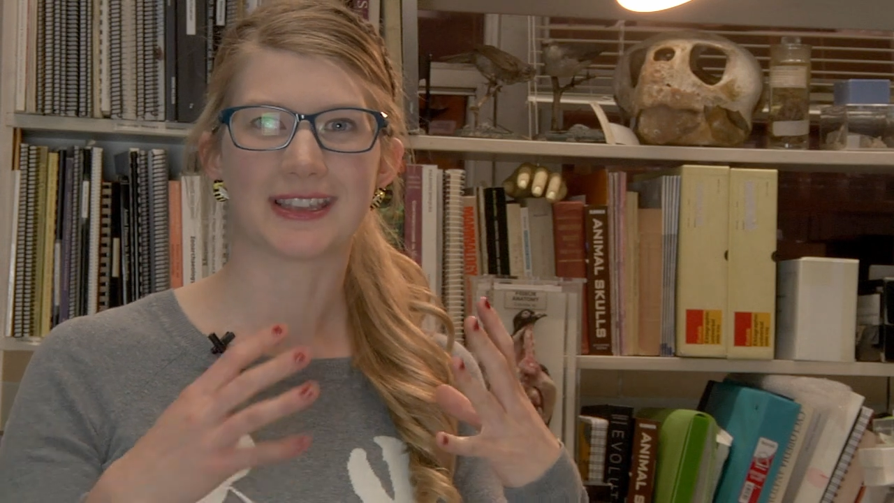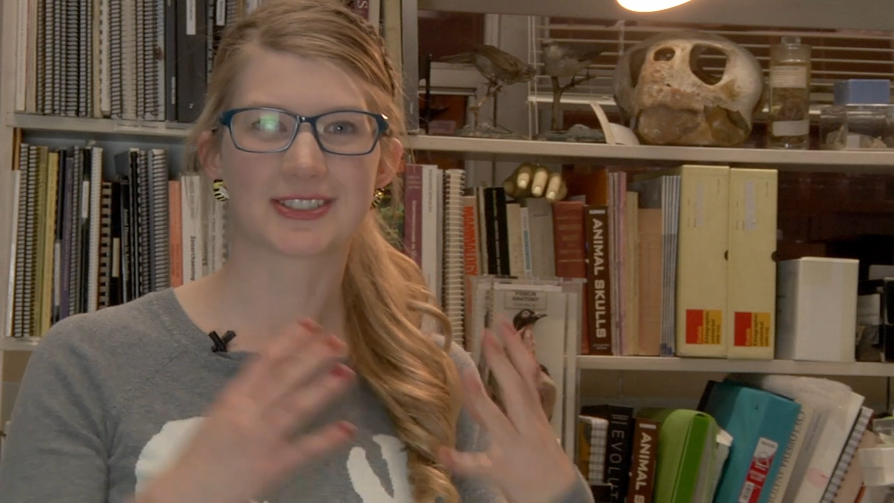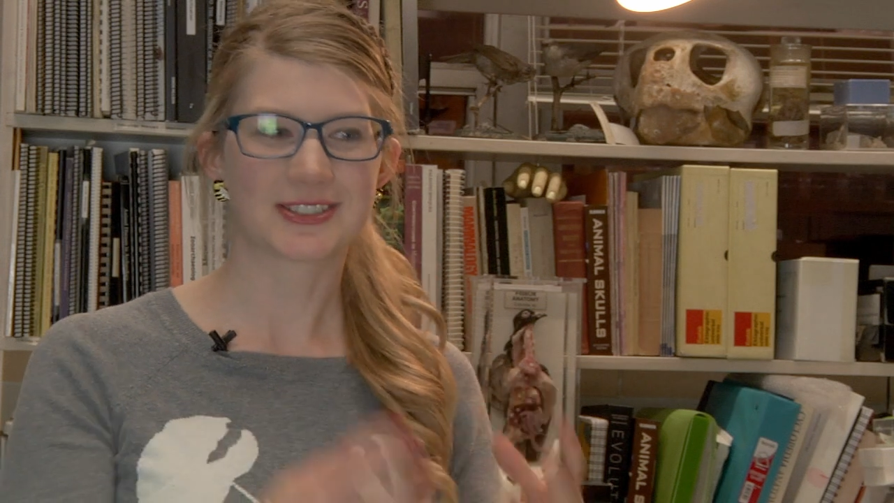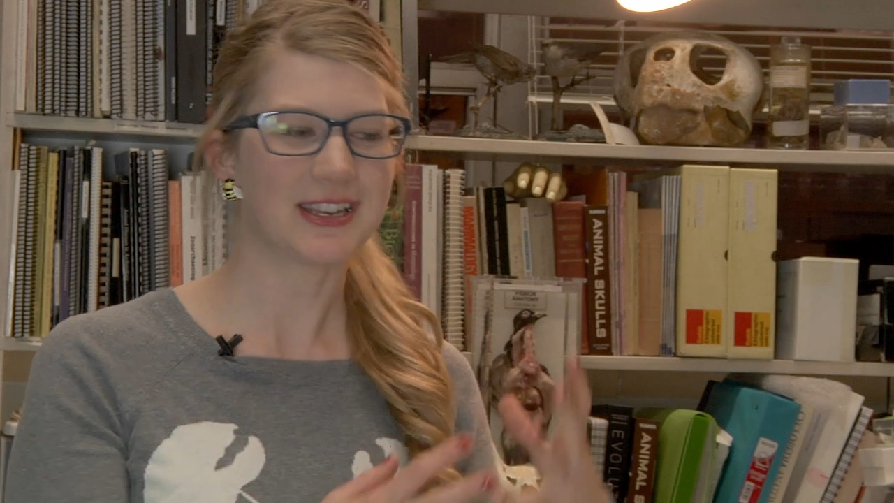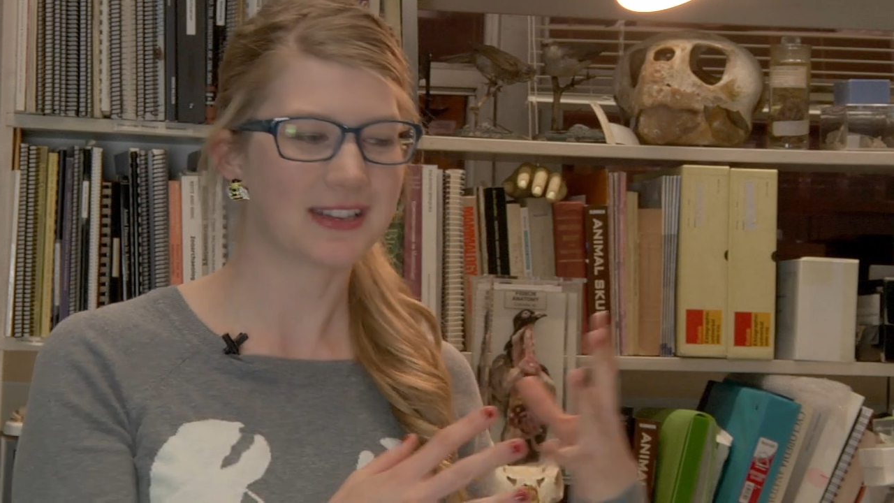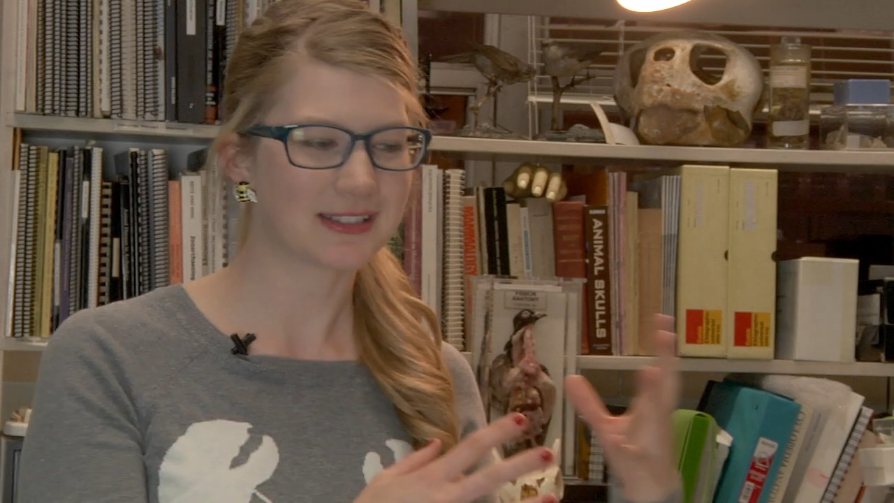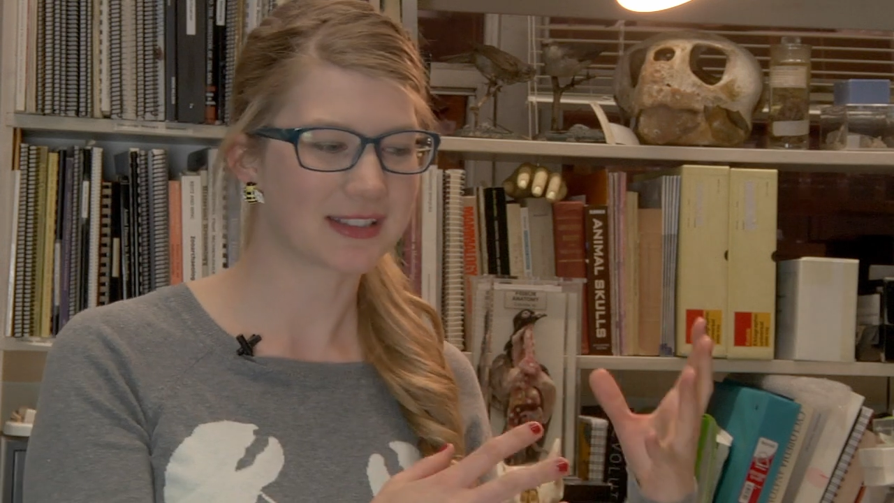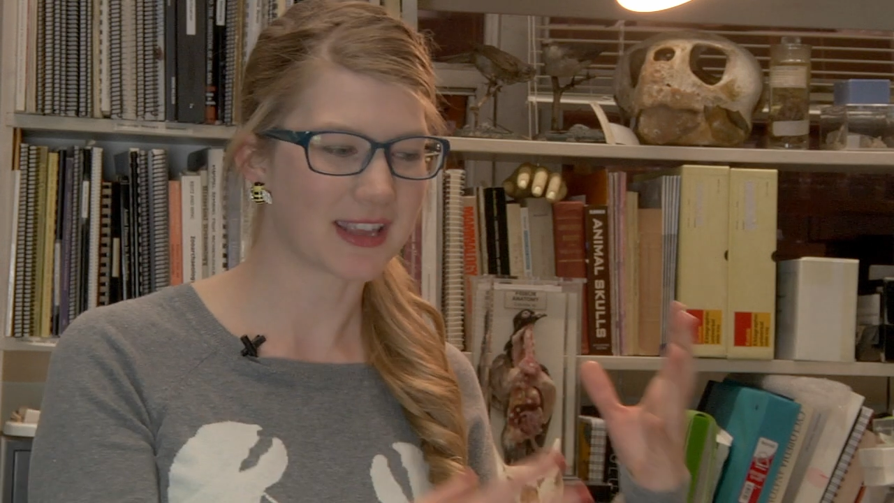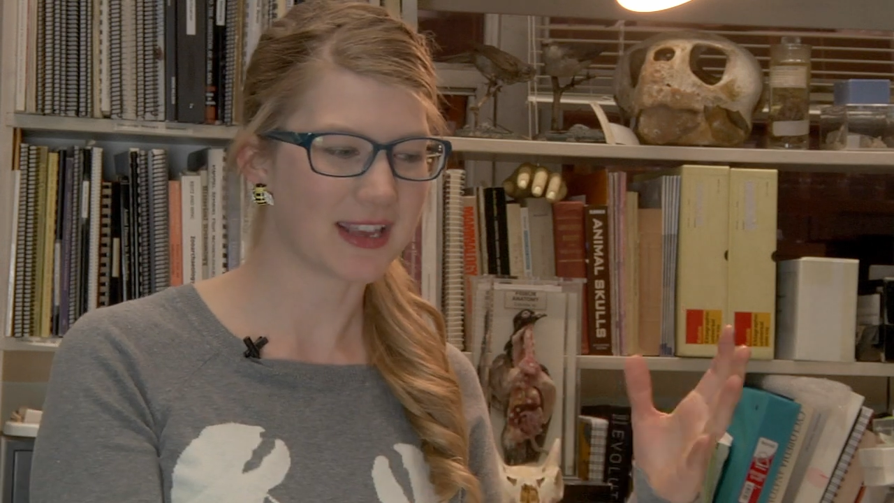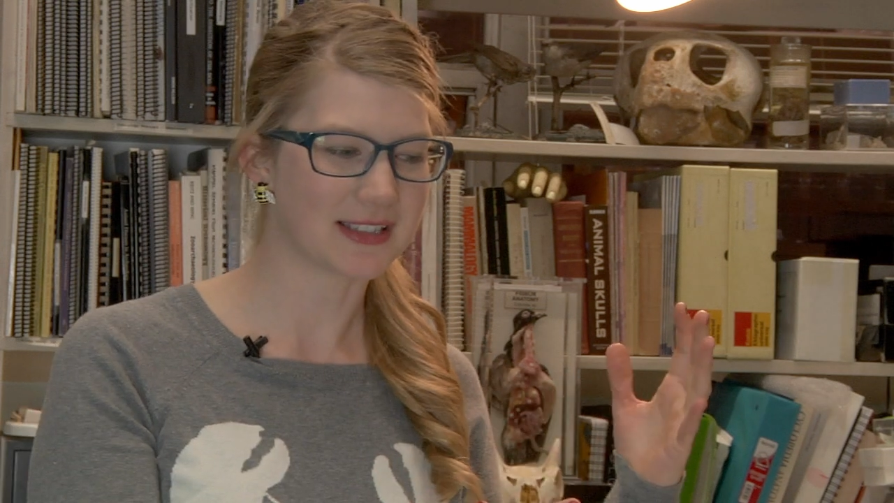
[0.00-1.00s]
extinct
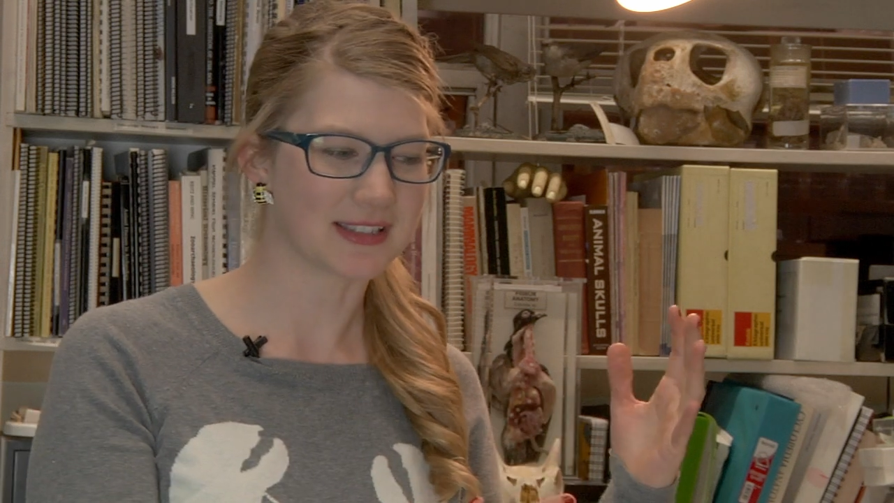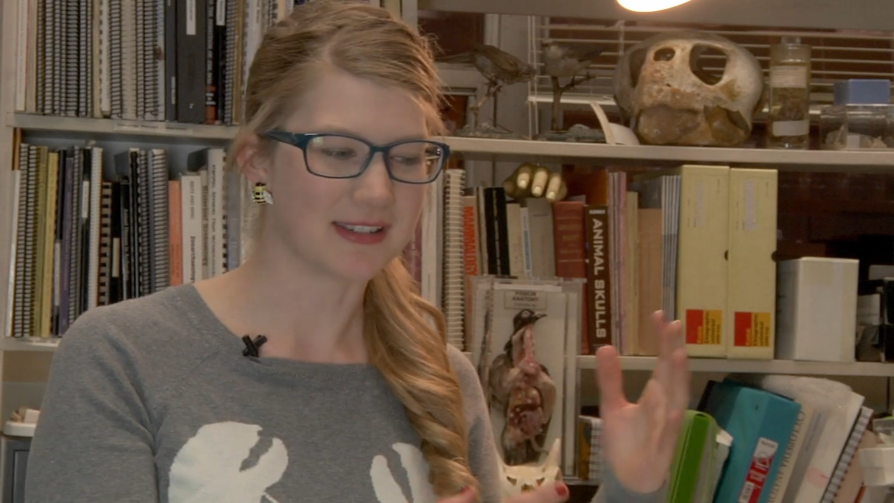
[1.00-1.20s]
things